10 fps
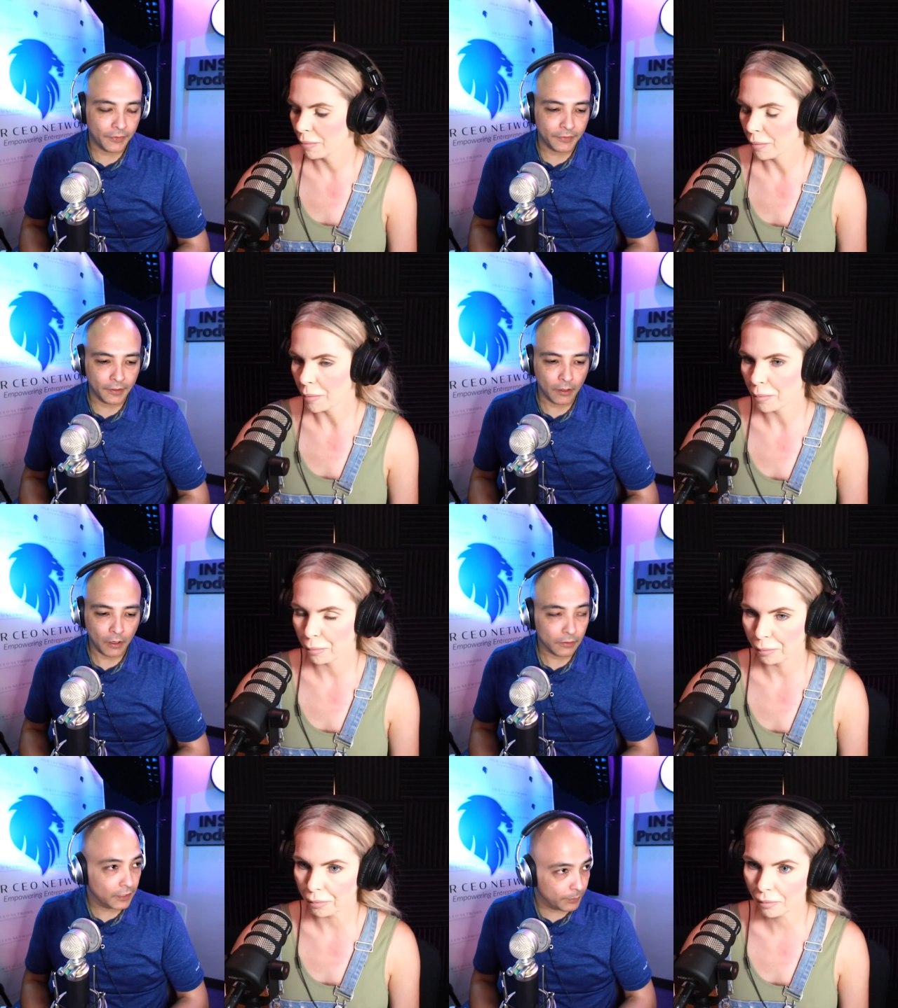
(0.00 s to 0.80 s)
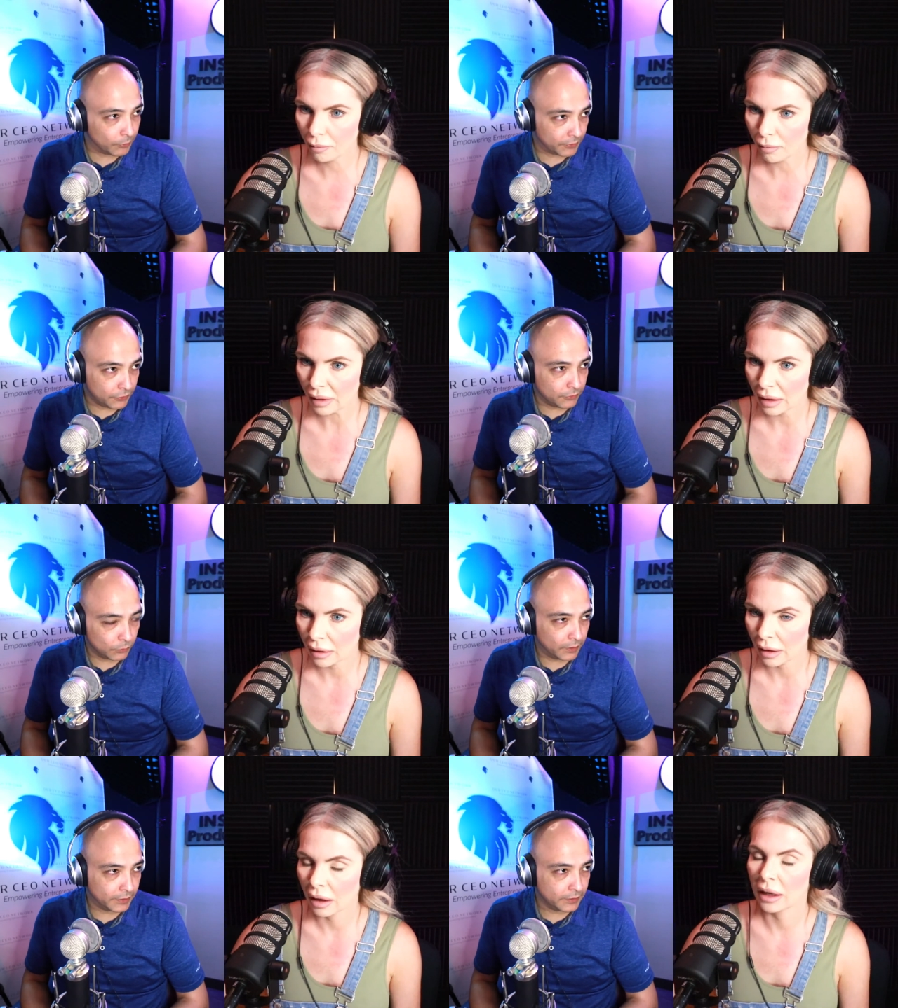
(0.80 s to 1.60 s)
Speaker 1: there are labor issues.
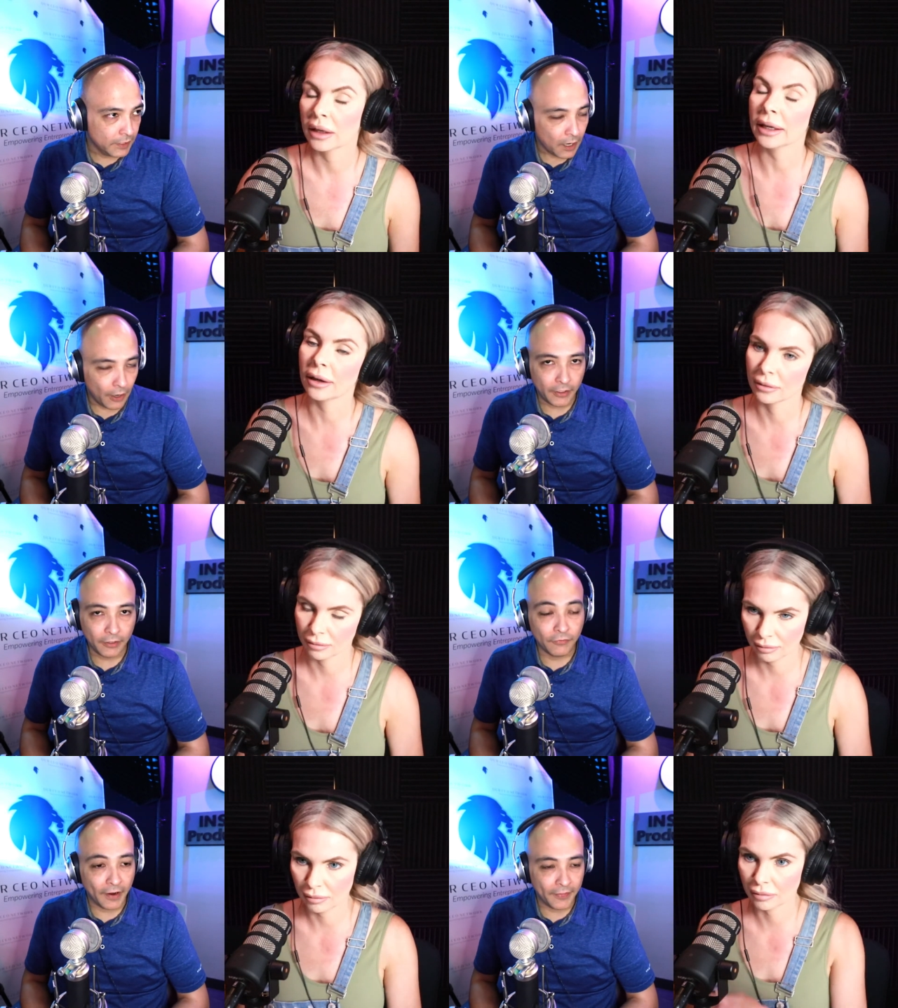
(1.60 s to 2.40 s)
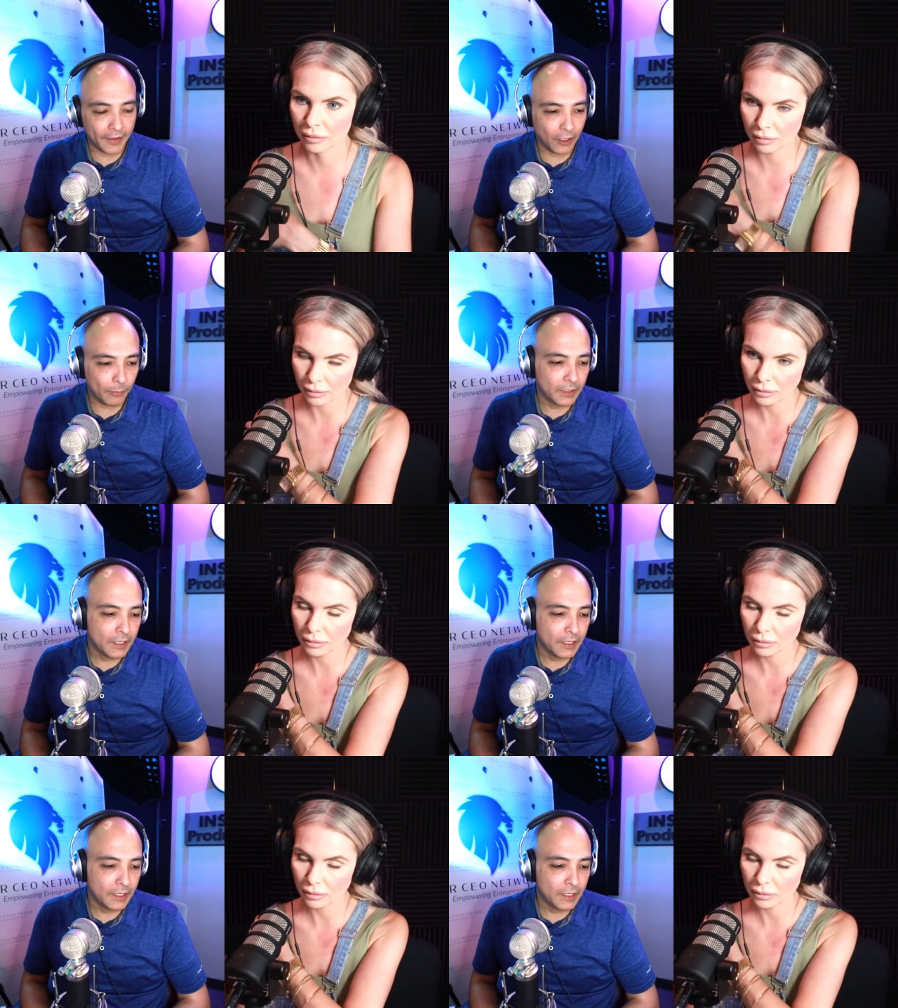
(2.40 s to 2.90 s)
One, are you going to uh-huh. find the help?